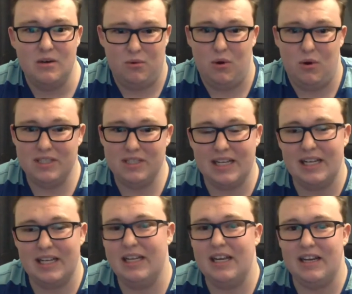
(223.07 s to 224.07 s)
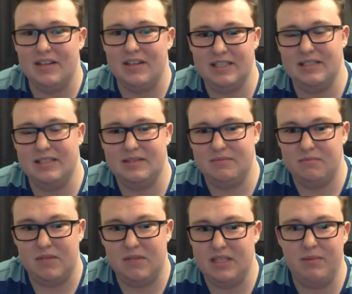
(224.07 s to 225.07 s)
what was I thinking? Because
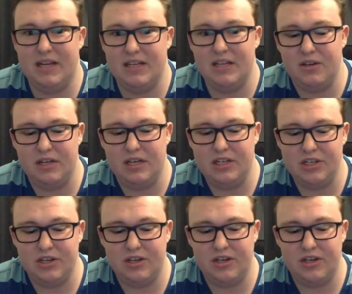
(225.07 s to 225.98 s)
it's been a non-issue.